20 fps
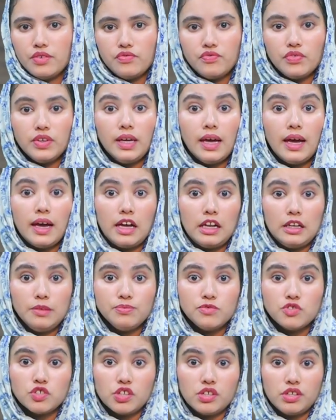we
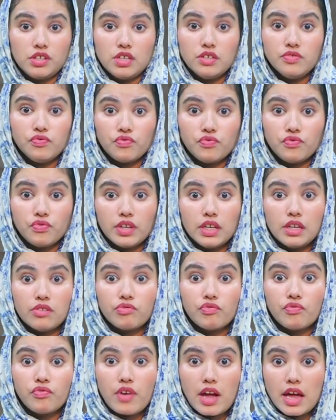help children feel
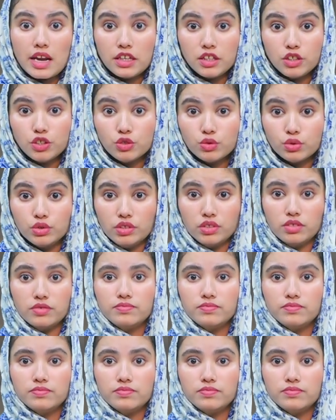valued.